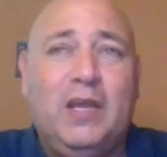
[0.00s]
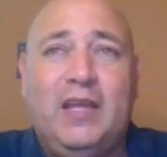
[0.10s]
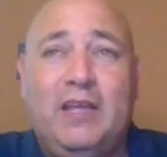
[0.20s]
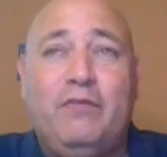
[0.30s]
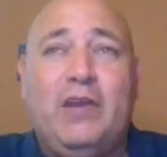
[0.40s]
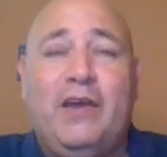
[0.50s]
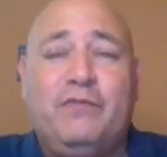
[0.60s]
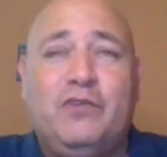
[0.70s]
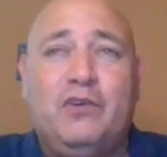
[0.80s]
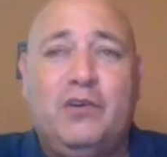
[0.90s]
even
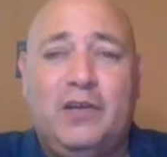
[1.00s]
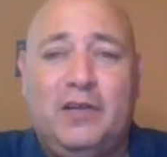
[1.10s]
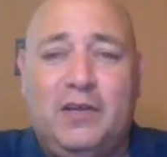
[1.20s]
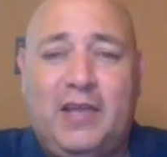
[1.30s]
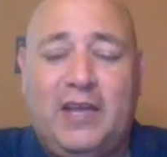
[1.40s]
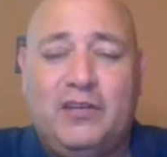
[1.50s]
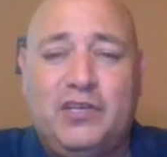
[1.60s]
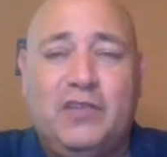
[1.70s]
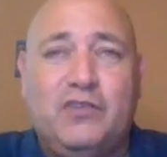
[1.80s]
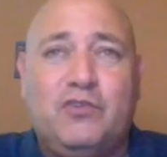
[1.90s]
after
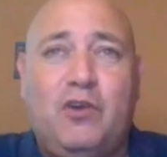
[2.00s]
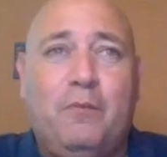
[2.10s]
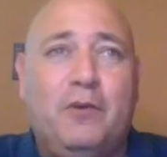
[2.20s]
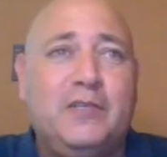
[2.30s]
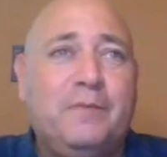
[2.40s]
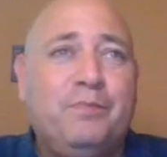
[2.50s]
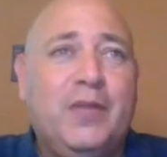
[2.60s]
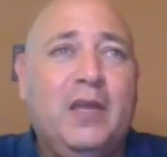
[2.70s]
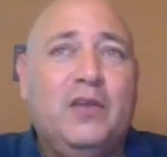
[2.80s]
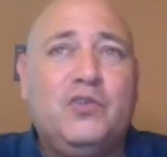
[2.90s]
cashing in the strawberries.
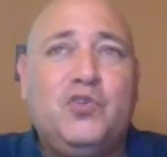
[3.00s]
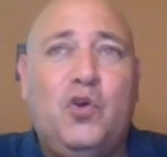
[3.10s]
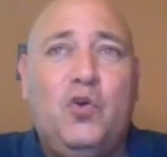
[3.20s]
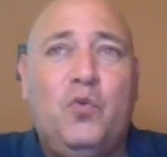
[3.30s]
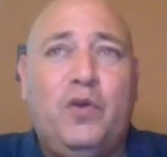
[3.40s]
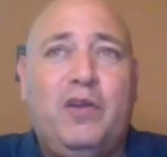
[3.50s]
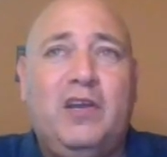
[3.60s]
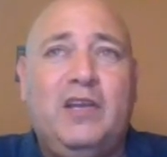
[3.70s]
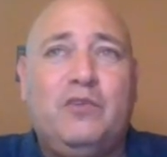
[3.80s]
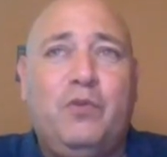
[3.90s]
So we're going to
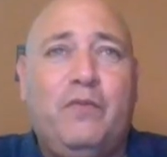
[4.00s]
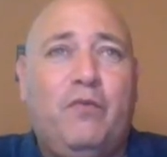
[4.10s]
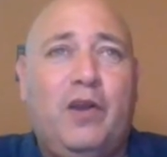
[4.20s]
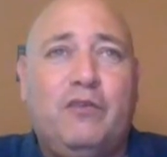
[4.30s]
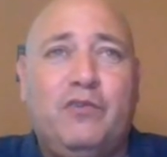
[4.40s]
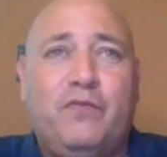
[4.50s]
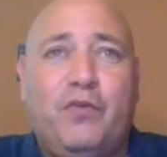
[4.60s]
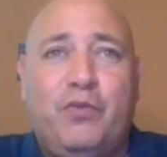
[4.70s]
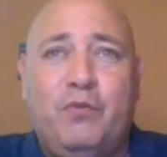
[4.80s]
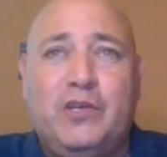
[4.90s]
need 2,400 for
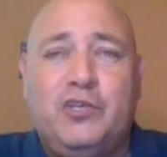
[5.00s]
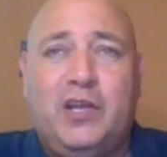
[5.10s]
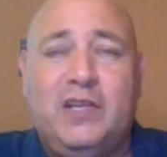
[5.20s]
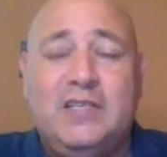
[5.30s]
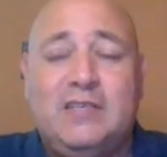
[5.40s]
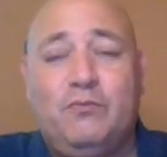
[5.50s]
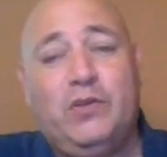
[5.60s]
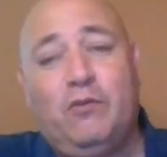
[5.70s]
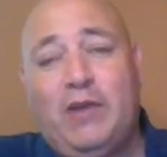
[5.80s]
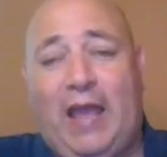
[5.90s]
3 chickens. We
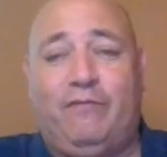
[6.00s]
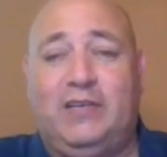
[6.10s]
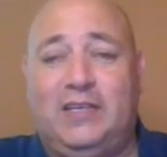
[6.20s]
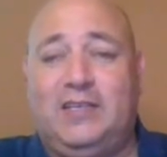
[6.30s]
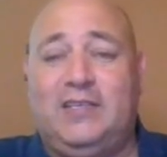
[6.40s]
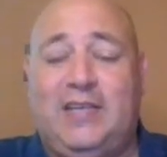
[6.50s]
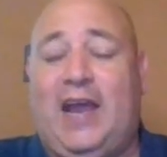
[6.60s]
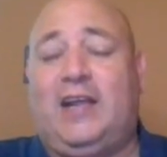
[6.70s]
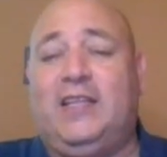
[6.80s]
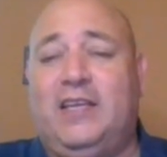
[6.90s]
don't have to
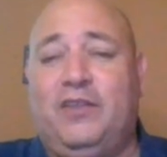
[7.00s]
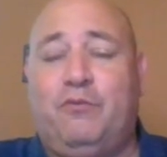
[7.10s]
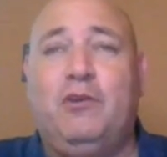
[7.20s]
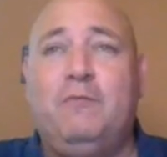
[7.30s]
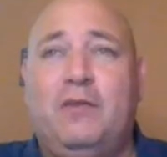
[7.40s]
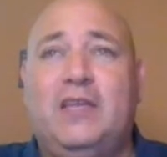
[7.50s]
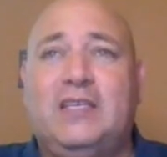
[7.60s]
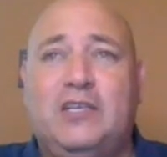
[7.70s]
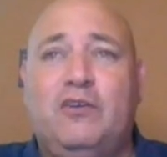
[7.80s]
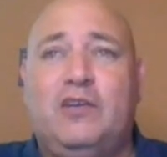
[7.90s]
exactly get 3, but
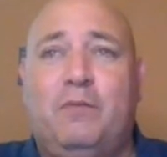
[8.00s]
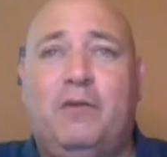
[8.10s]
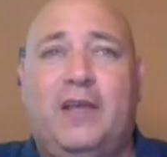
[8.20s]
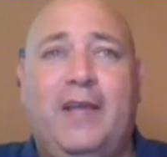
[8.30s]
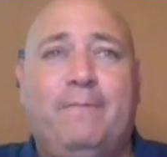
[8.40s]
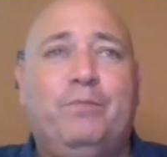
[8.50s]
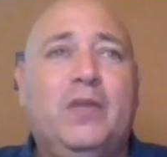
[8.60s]
that's a good number to get.